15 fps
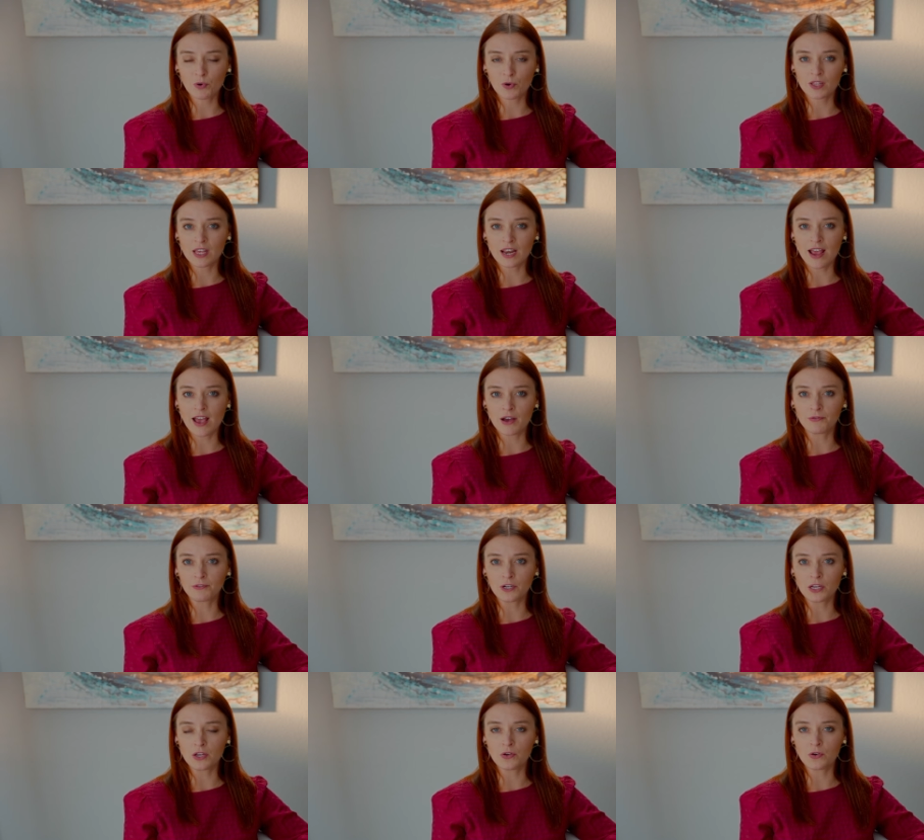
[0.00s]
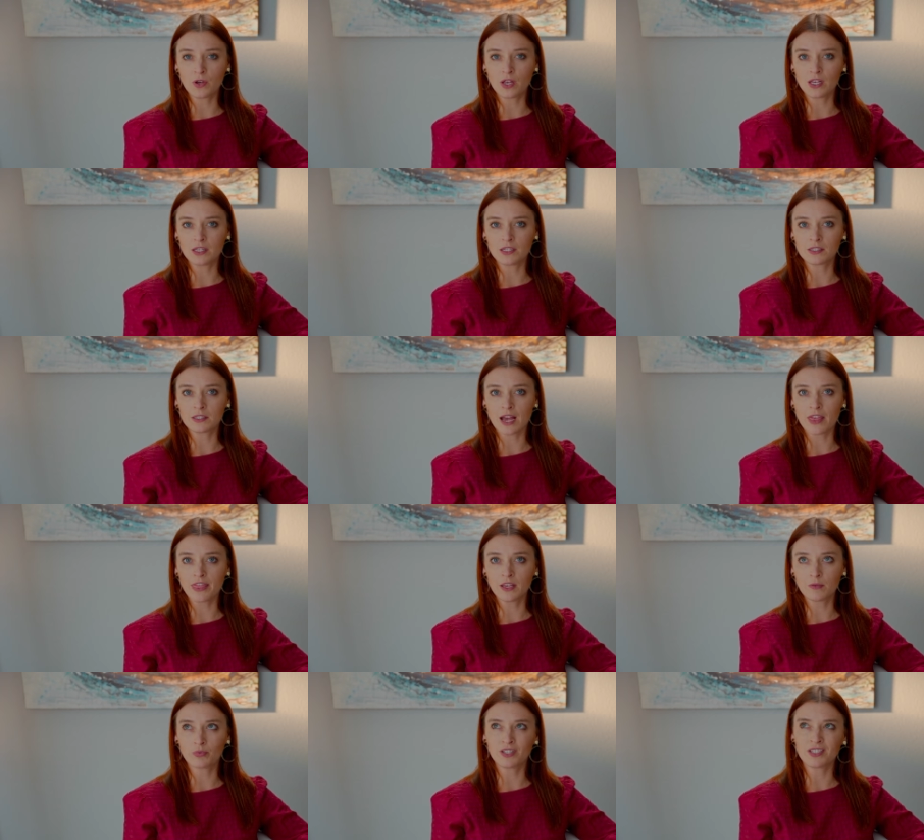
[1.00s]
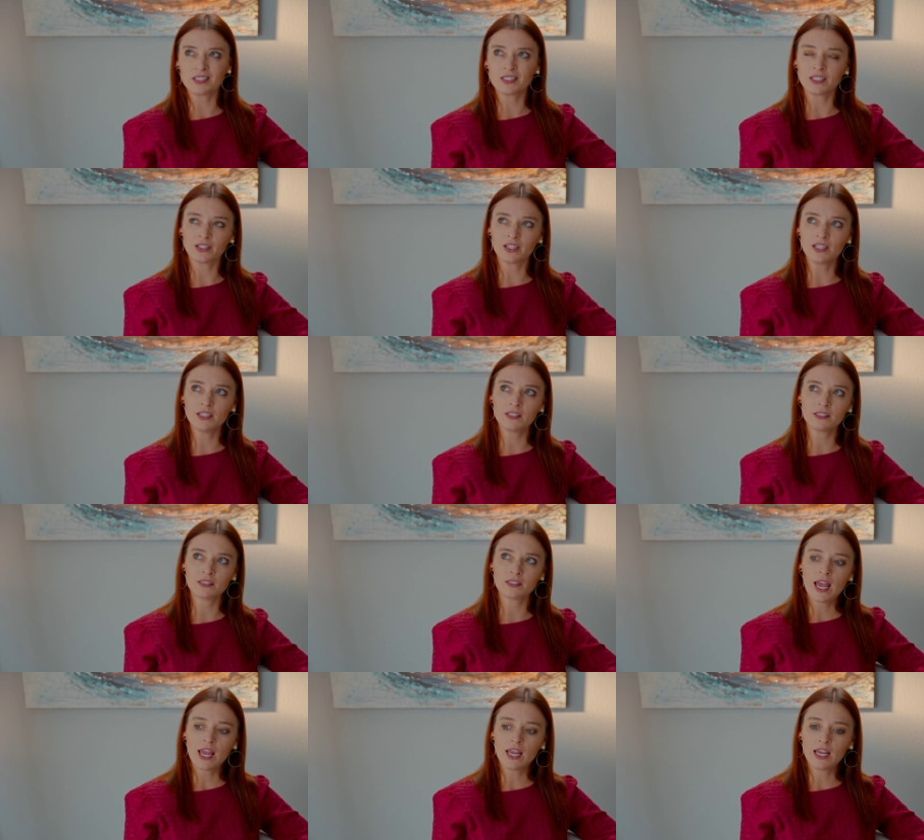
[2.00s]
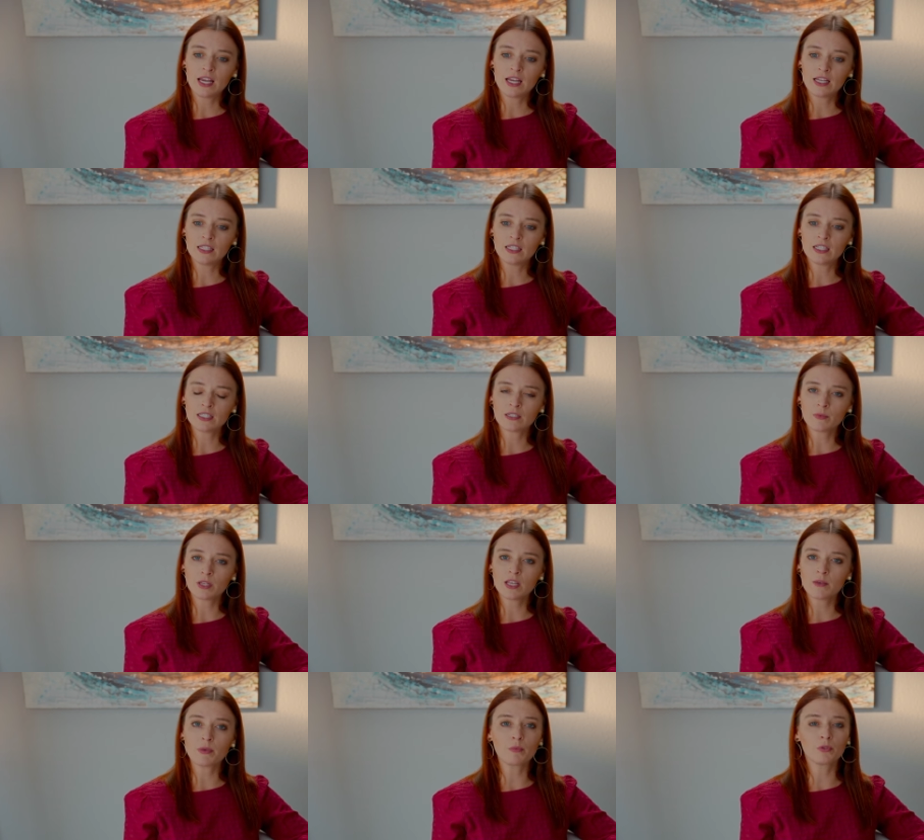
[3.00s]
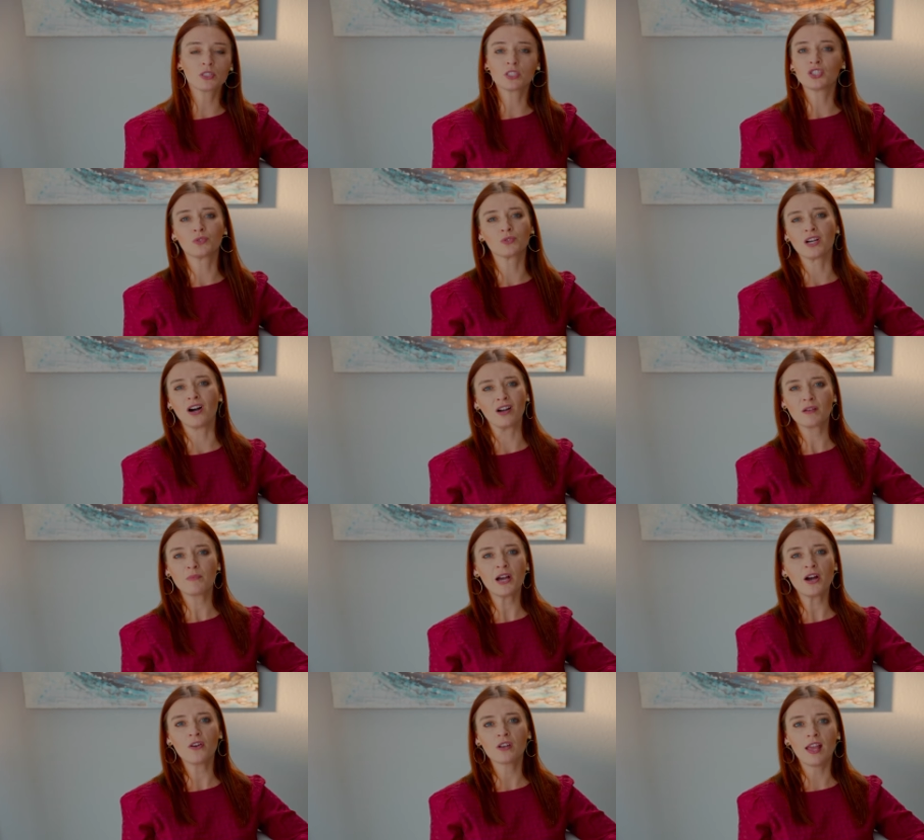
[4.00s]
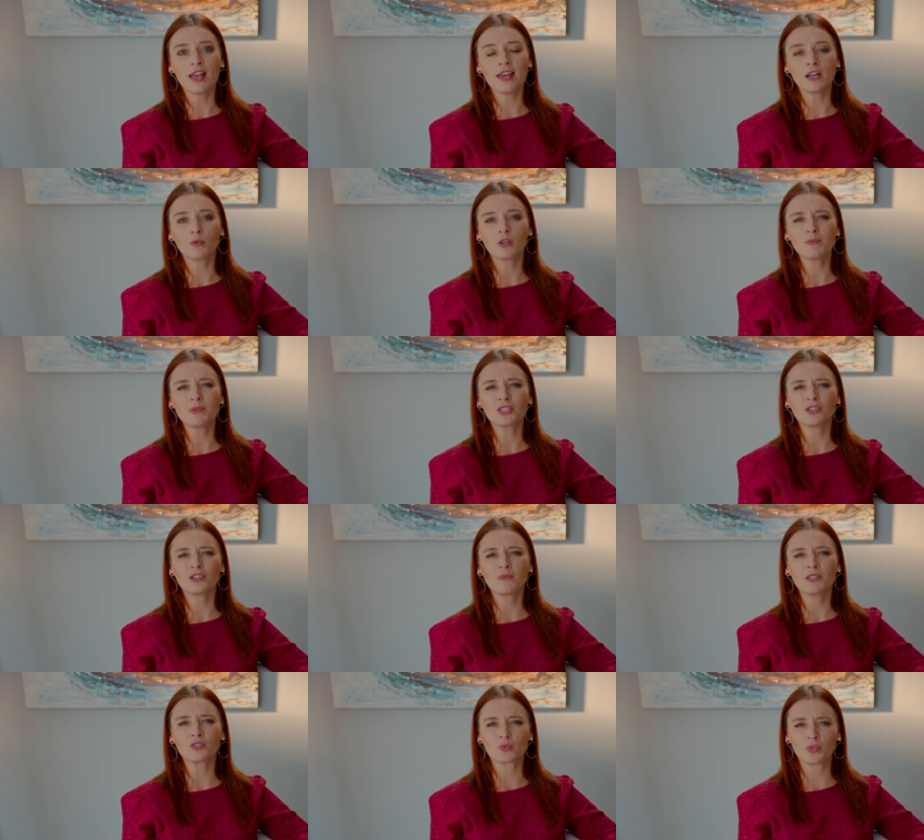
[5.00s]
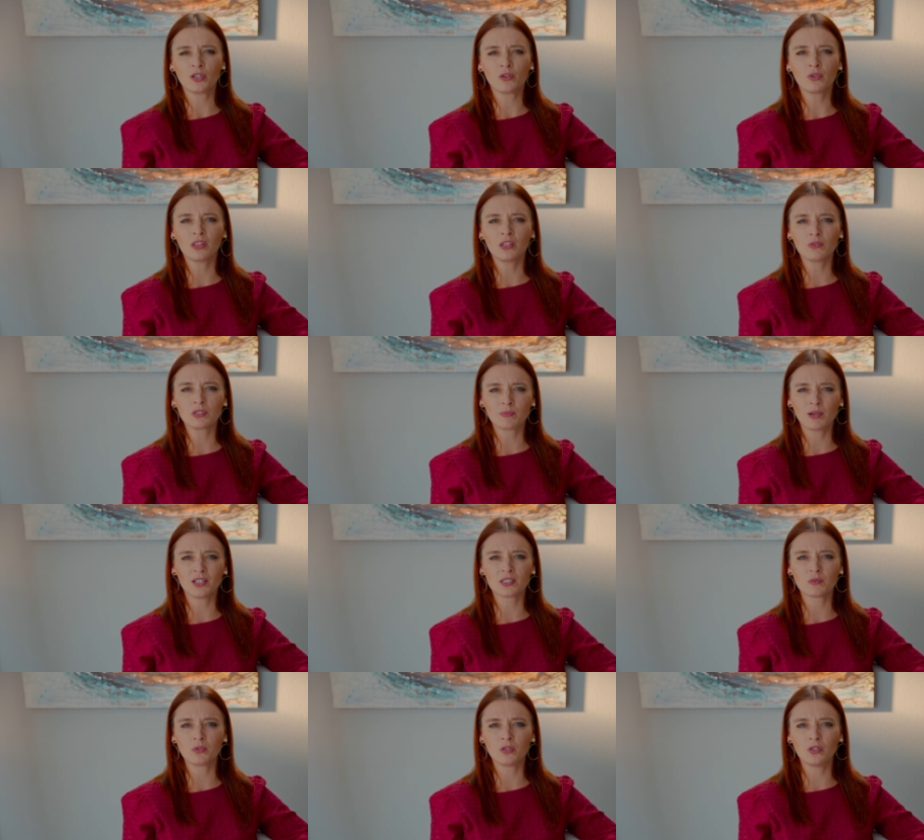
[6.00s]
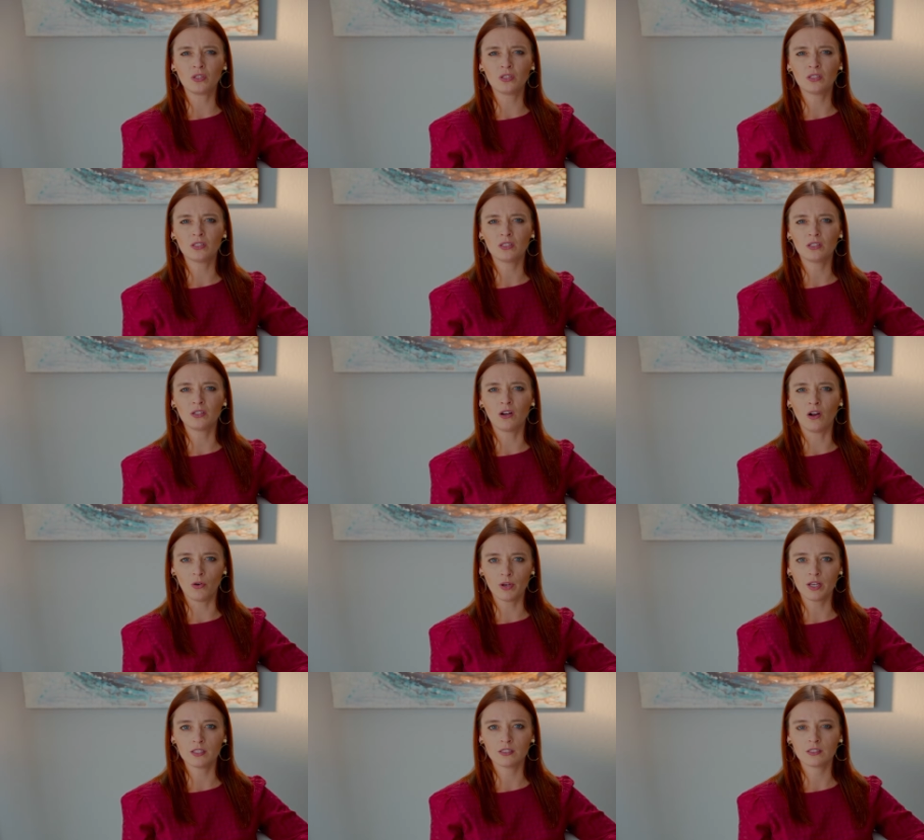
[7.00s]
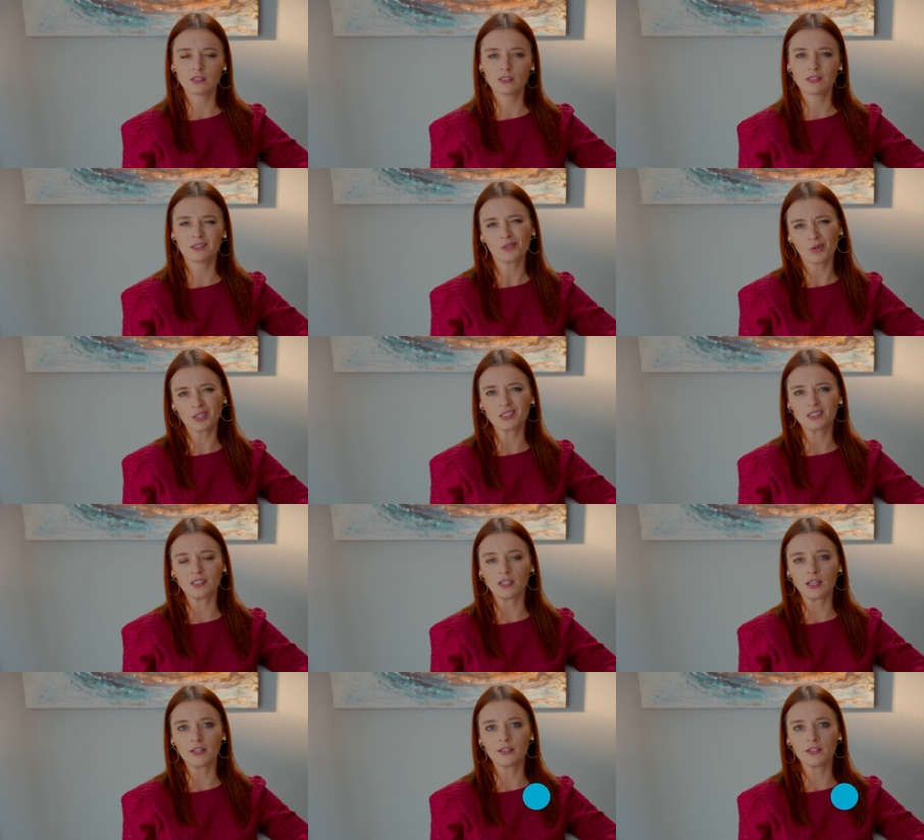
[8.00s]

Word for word: point that I have for you is I think pretty serious and something that people just don't talk about. And I wanna make sure to be as real with you as possible always. So watch till the